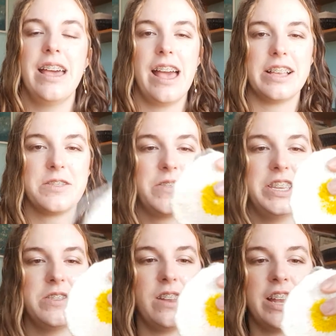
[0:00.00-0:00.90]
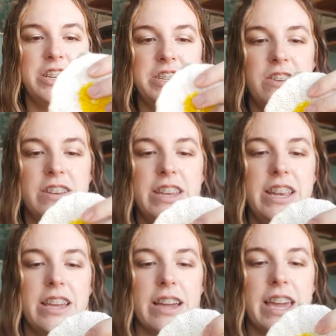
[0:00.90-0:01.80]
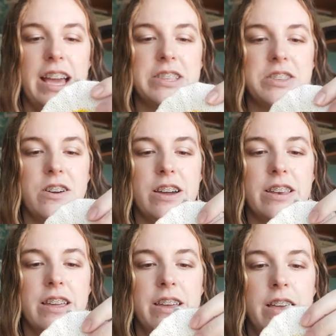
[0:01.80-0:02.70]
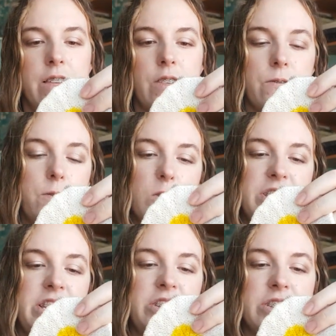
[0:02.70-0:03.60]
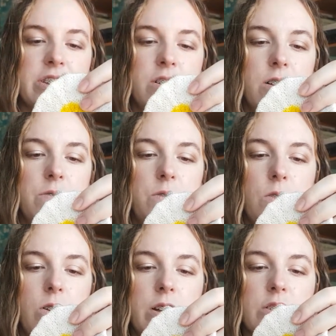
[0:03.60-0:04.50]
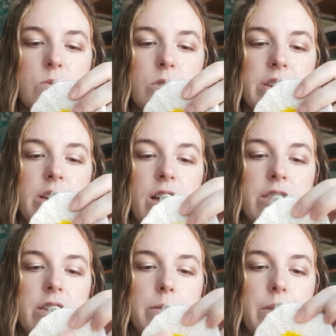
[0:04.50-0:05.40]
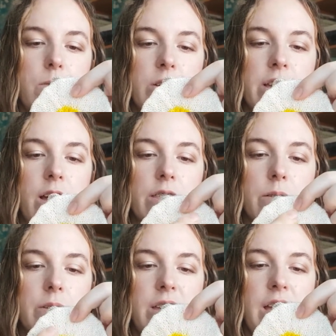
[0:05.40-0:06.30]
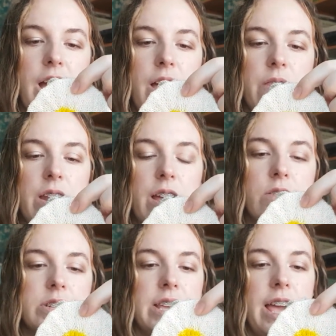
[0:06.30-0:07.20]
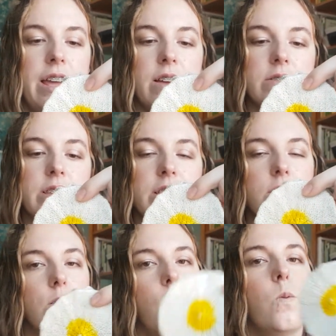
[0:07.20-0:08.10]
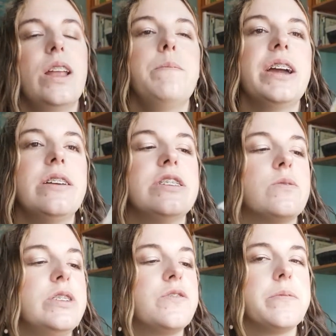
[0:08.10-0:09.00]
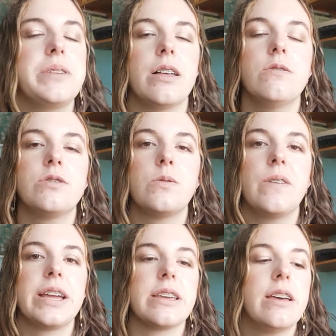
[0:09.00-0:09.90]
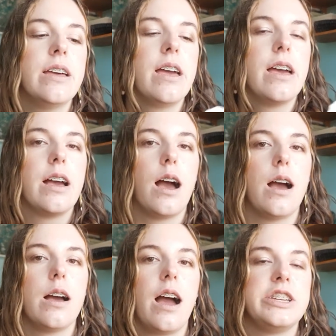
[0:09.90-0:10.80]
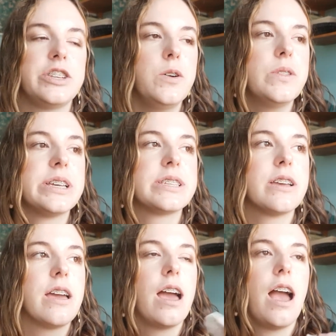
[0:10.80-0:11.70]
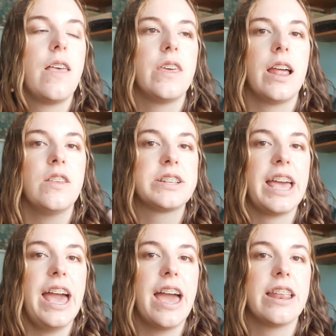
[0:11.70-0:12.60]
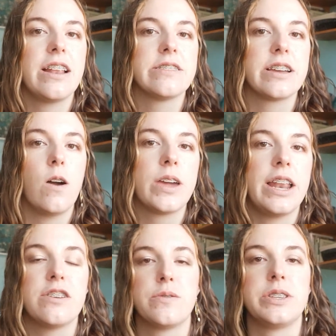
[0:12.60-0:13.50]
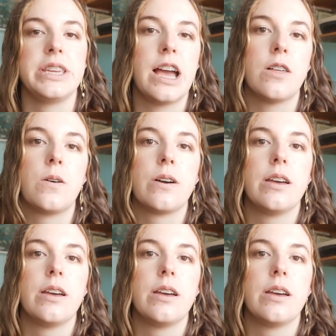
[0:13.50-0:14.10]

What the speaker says: And so for this one, I just started knitting. I cast on the 4 stitches it called for, and I was working on them. And then I looked ahead. I was like, oh, when am I going to switch from yellow to white? I should know this. And then I looked ahead and it's like, okay, now switch to yellow.